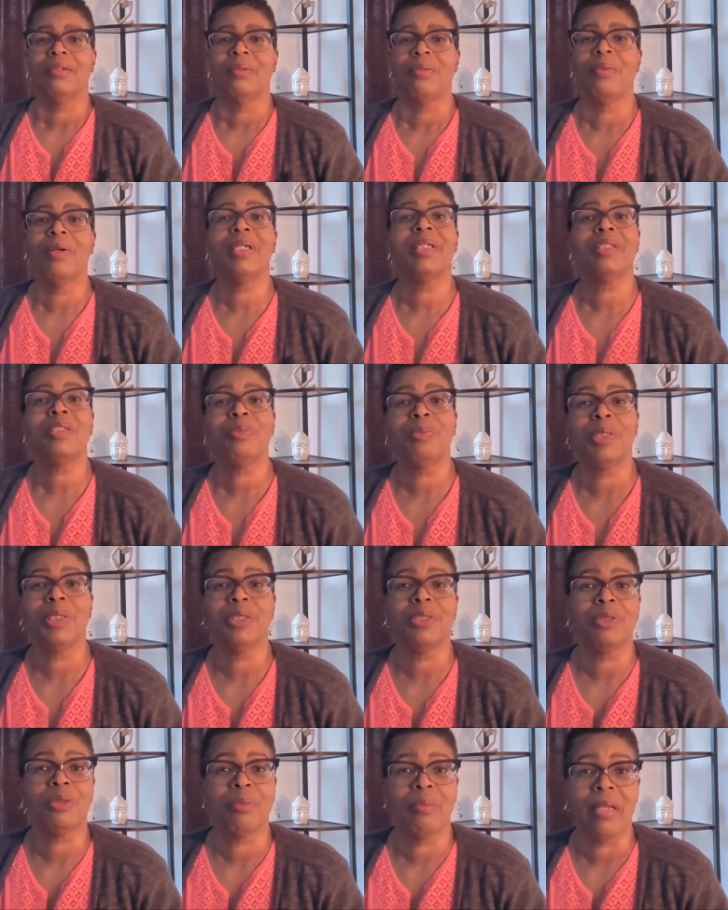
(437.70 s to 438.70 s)
What a
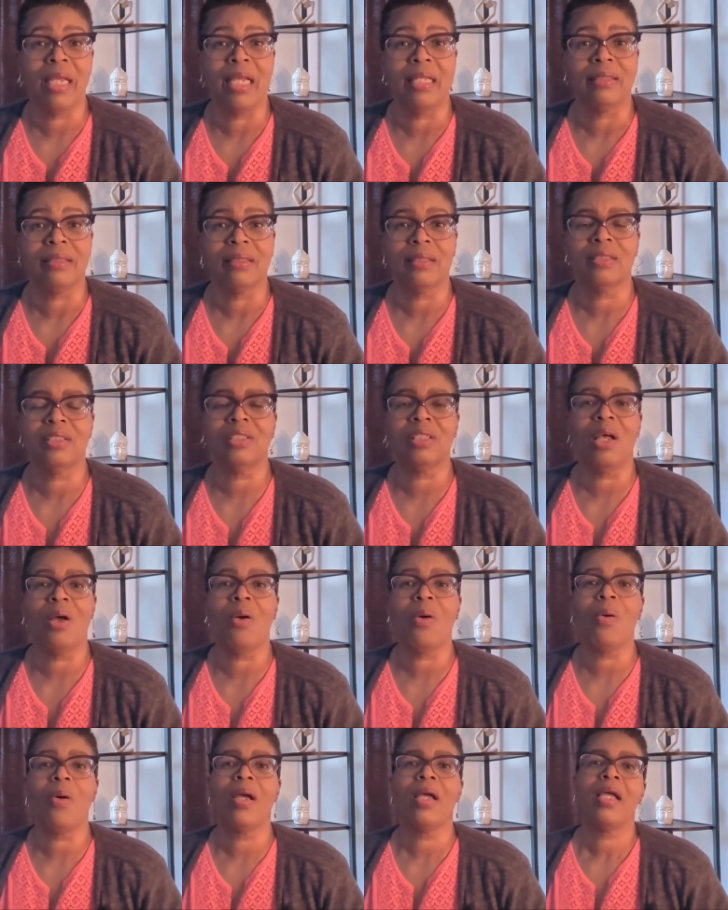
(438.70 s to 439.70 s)
spiritual mess.
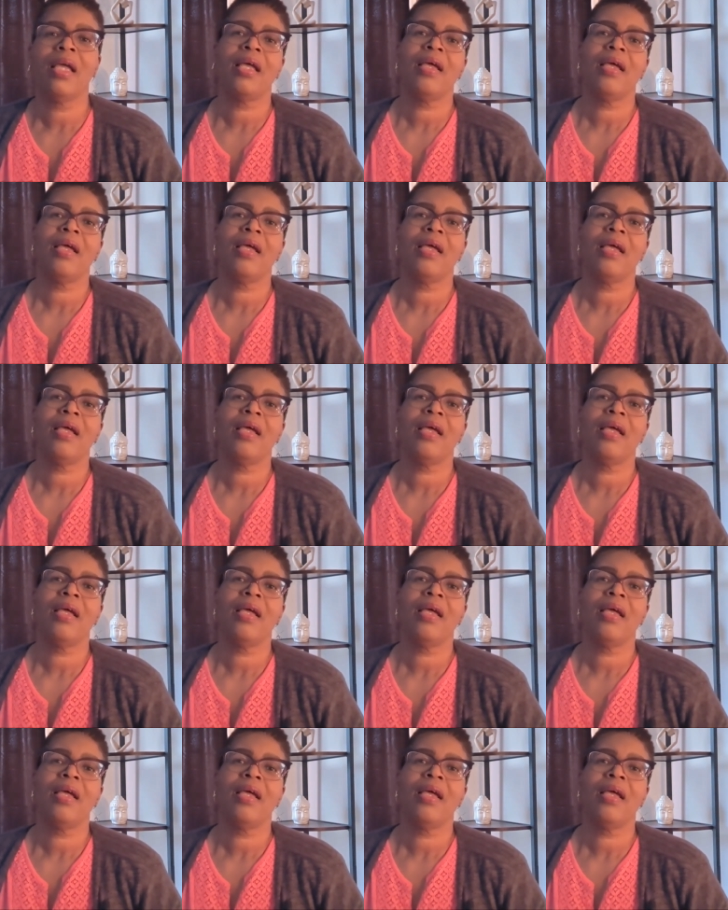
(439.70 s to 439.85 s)
So